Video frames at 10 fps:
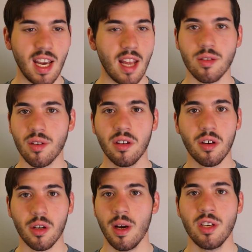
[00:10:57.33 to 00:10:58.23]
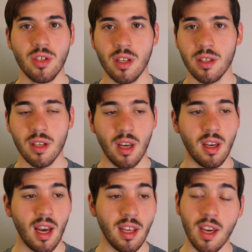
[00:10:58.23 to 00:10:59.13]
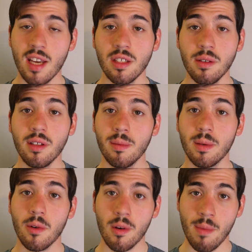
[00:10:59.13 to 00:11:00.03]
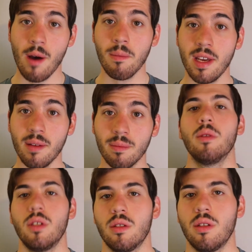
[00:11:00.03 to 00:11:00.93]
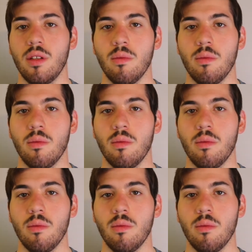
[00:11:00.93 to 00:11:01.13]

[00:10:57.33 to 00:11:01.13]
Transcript: answered all your questions. And you guys know a little bit more about me. Just,